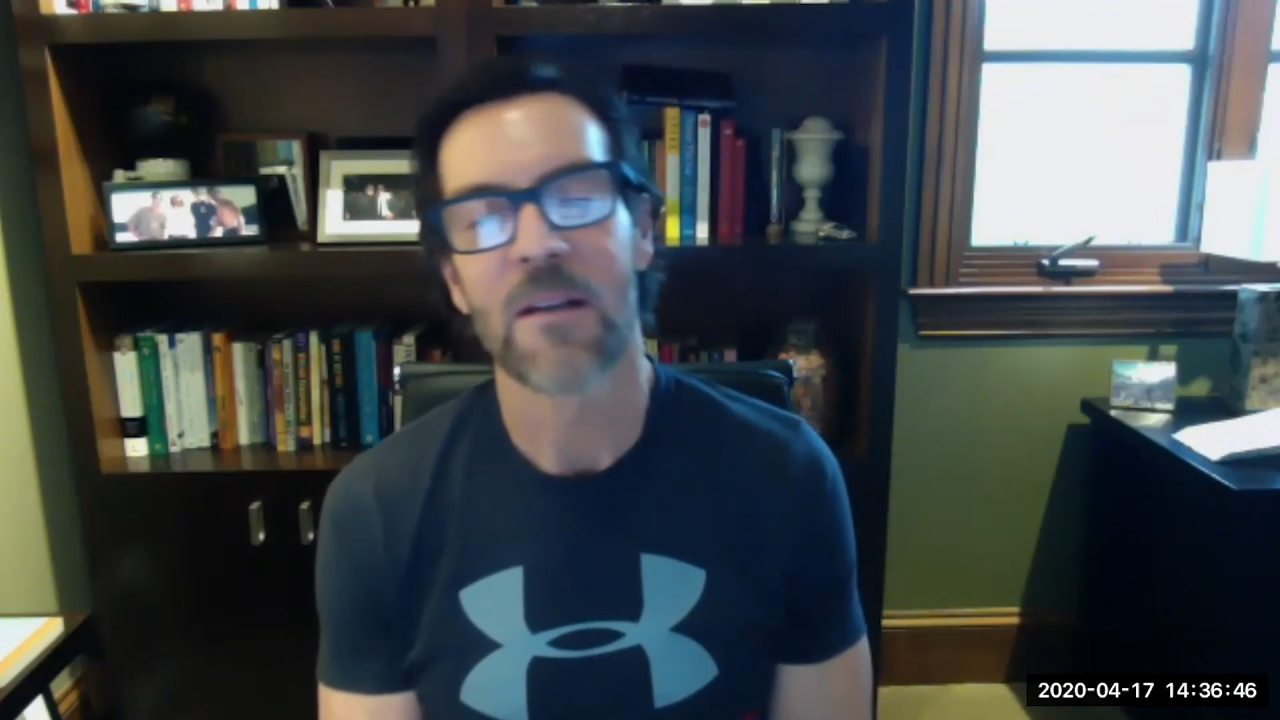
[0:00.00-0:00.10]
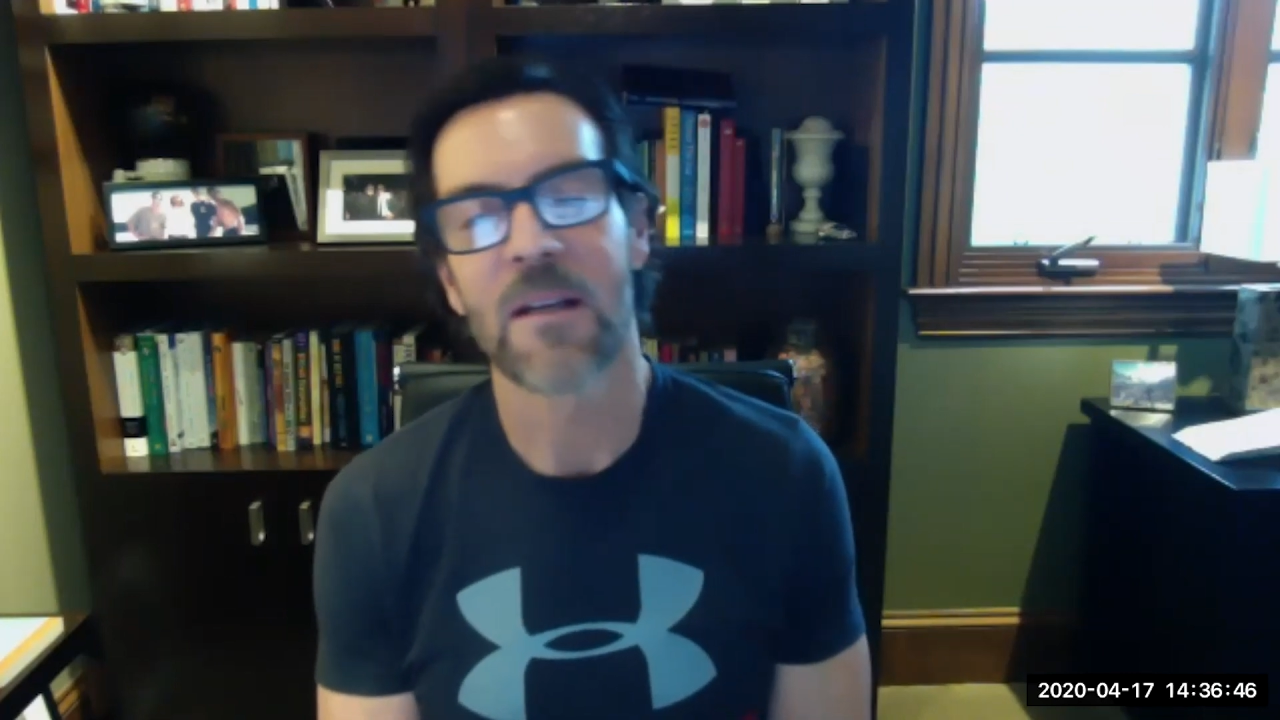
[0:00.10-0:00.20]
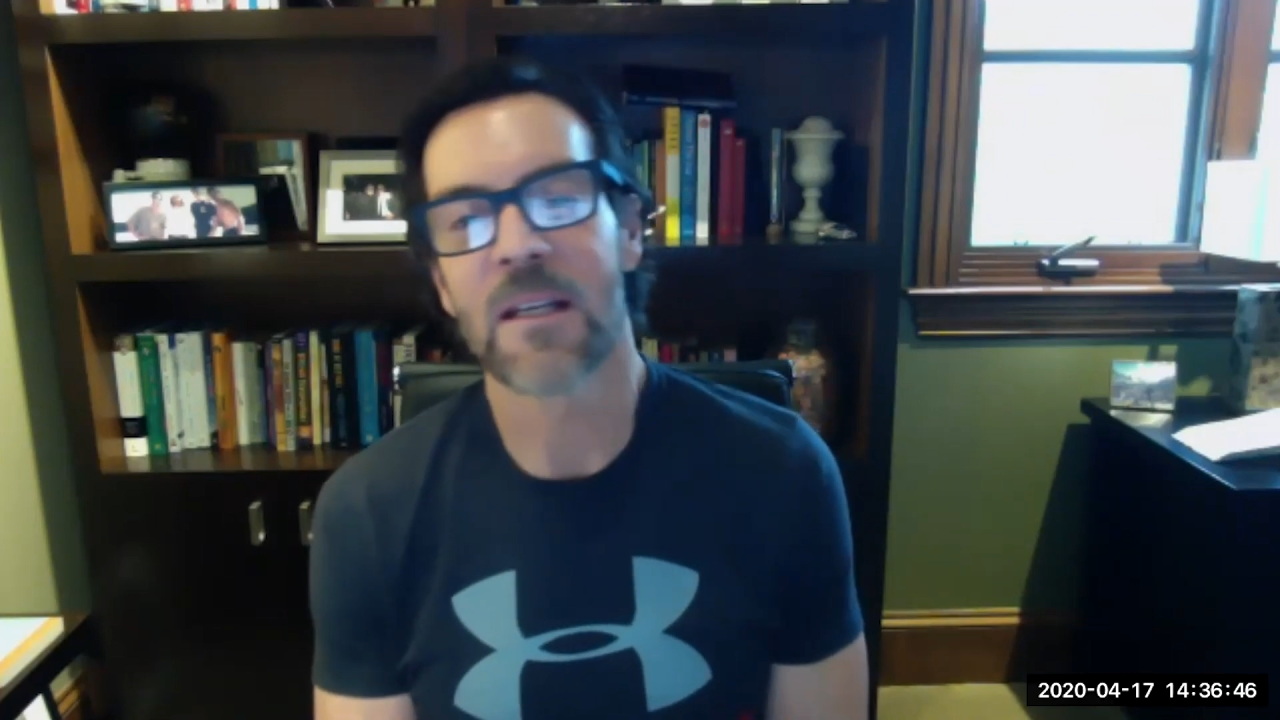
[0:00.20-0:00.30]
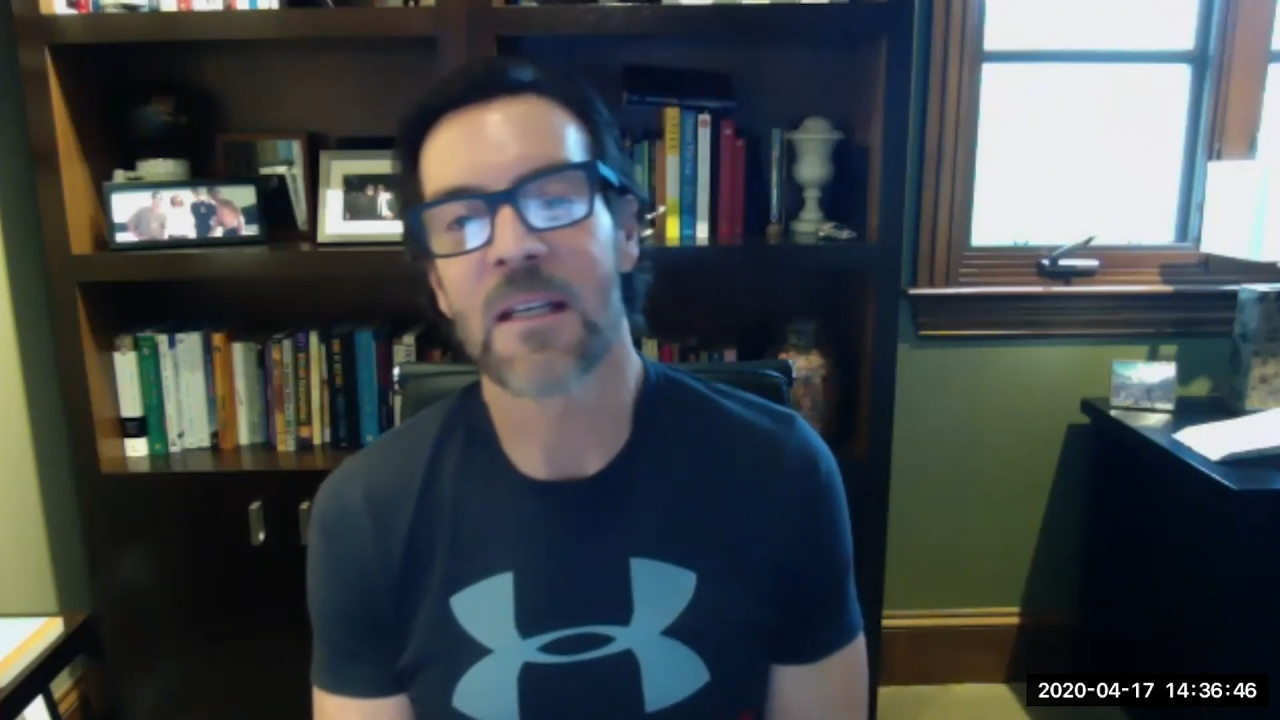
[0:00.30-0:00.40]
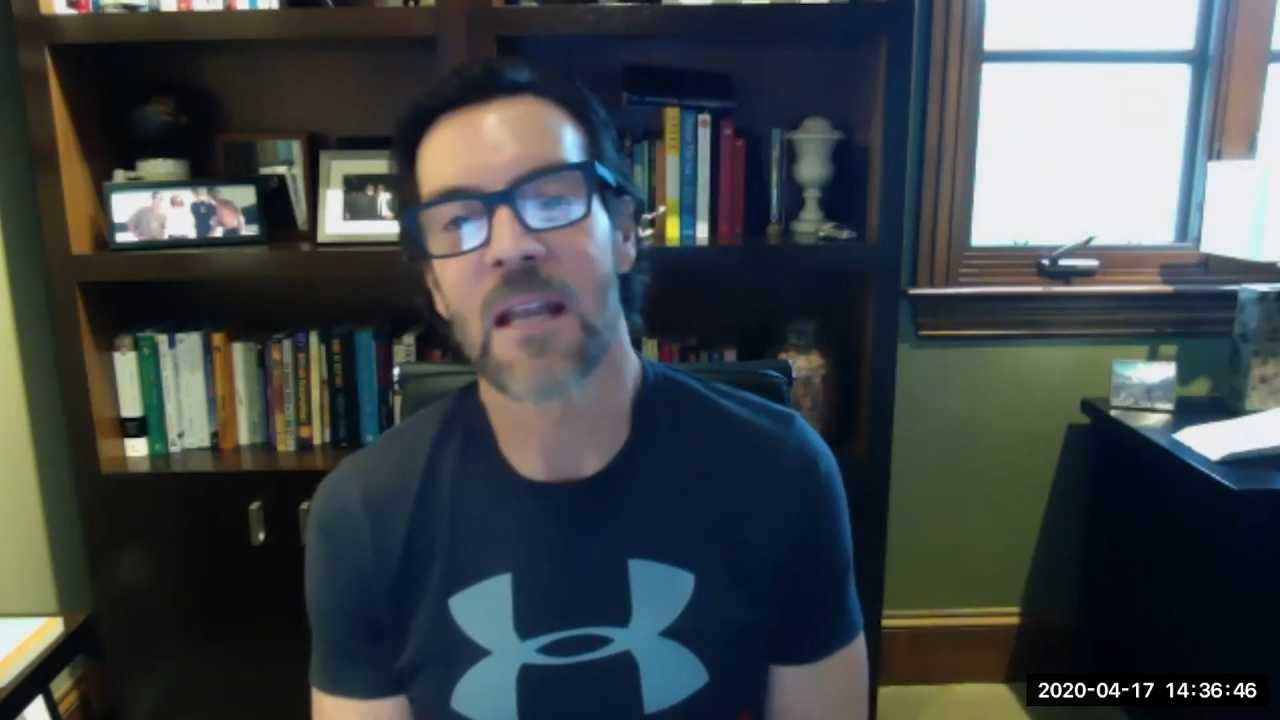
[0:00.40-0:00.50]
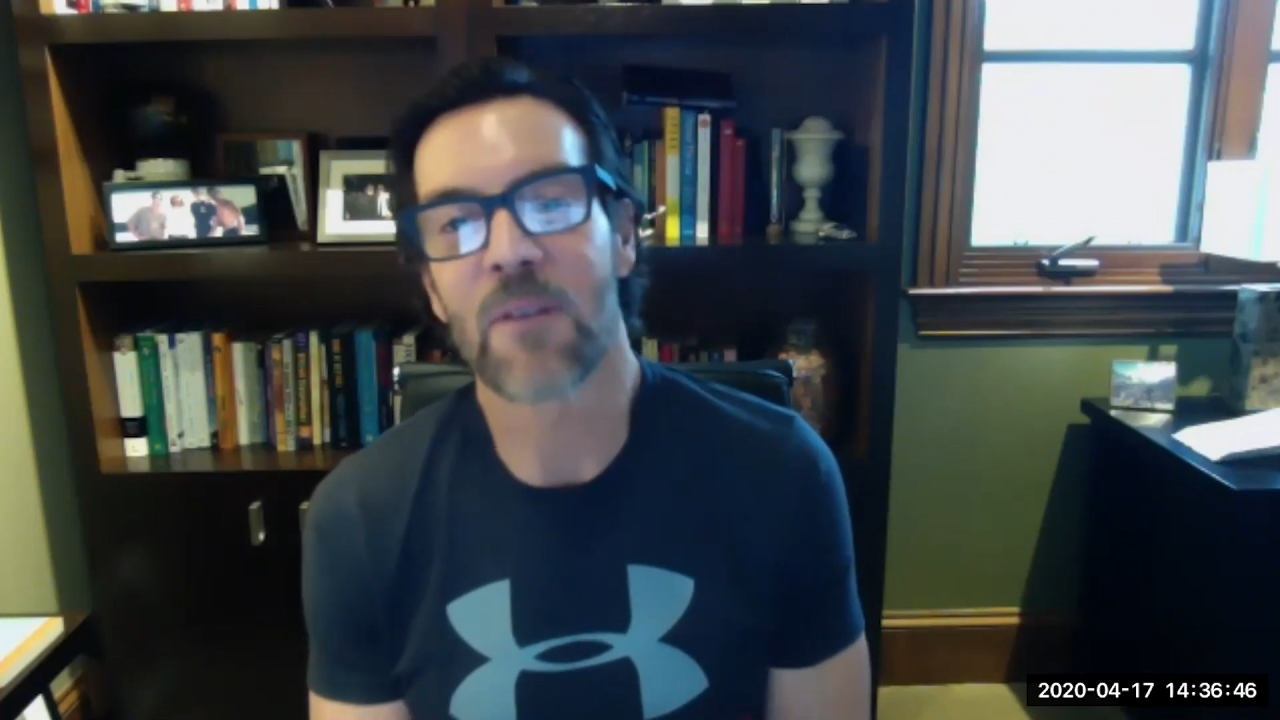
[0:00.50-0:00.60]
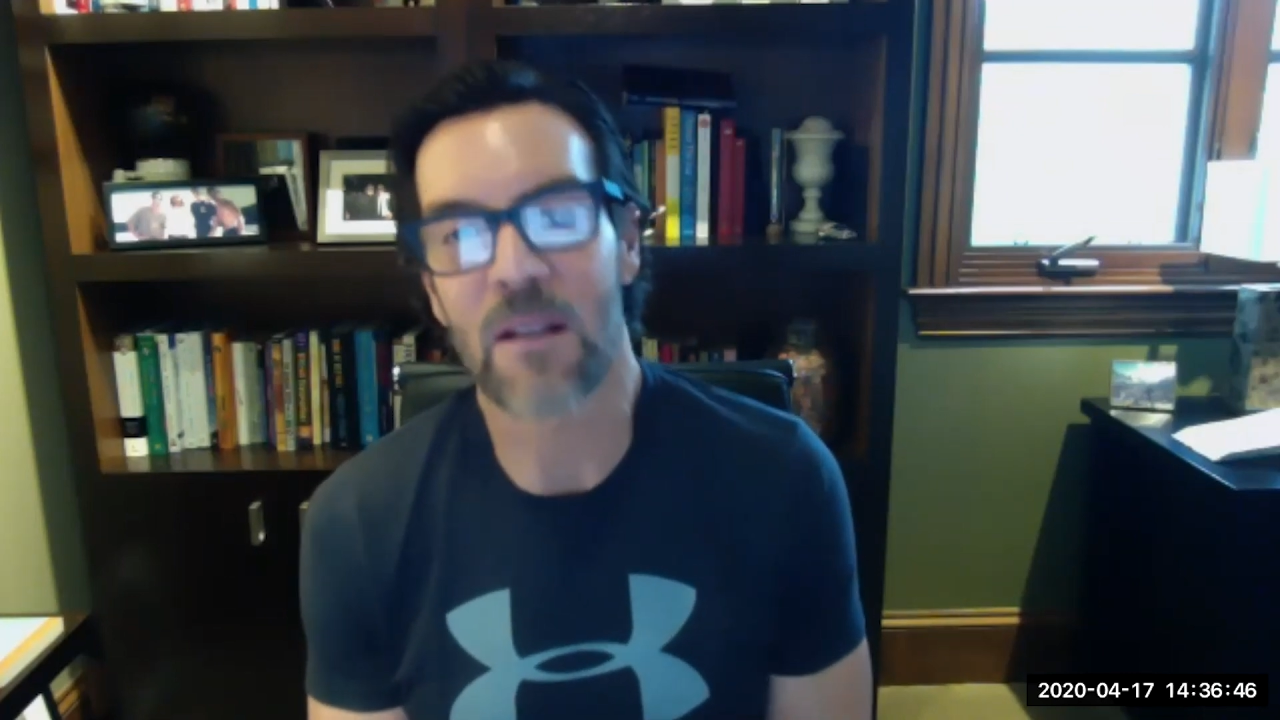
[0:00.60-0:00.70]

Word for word: it never